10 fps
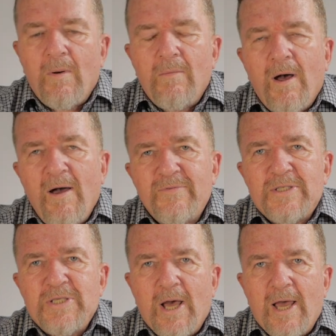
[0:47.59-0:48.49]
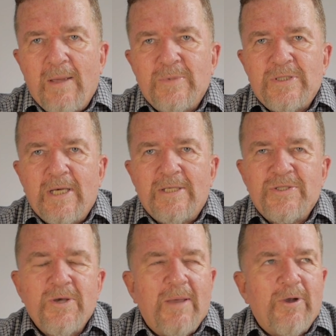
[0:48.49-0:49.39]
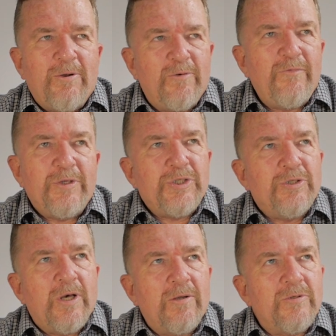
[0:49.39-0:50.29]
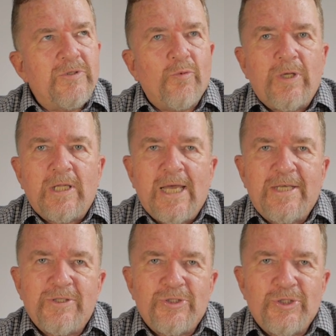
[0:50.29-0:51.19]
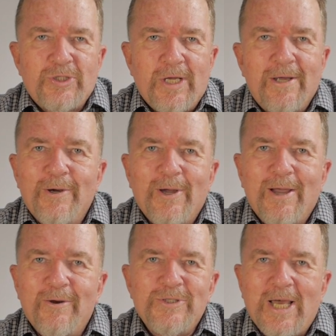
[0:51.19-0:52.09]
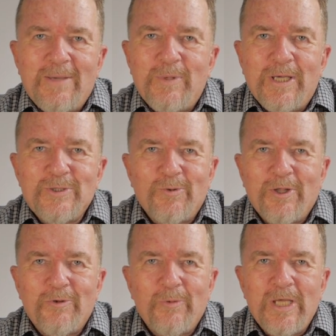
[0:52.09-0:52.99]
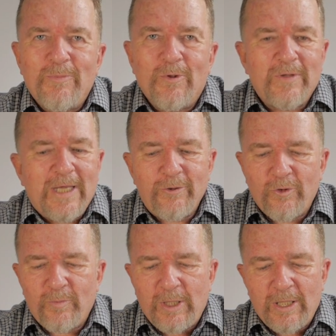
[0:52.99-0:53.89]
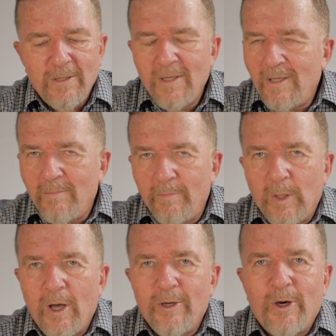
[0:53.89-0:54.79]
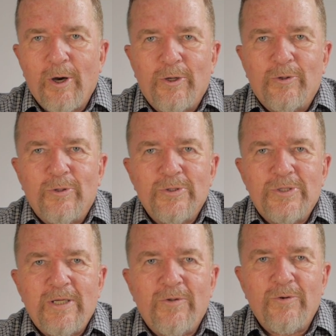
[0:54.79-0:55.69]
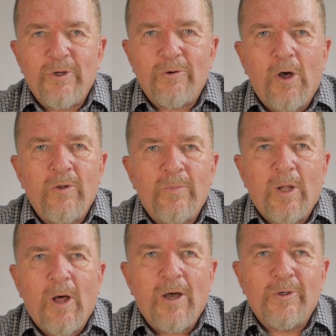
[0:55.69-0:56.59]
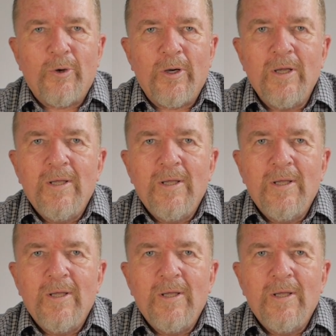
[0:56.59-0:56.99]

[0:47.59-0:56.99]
Oftentimes, as typewriter aficionados, we like to share our typings with other people. They could be blog articles, either your own blog or